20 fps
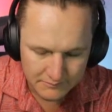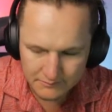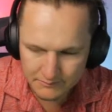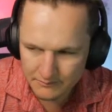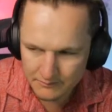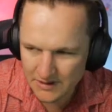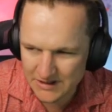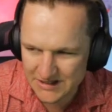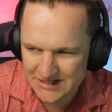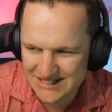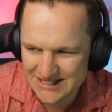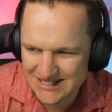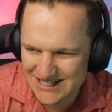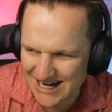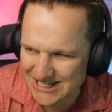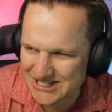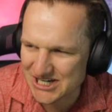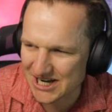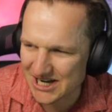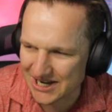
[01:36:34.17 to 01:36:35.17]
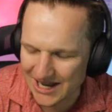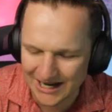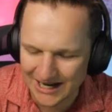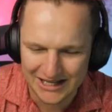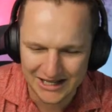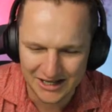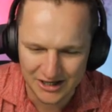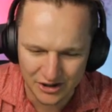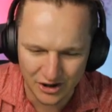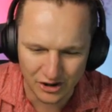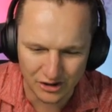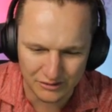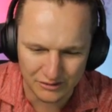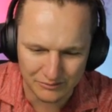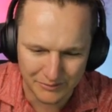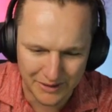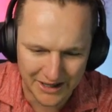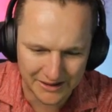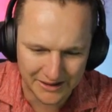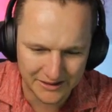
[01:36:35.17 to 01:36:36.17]
It's such a lucky goal,
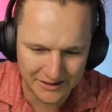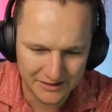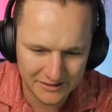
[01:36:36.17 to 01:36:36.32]
man.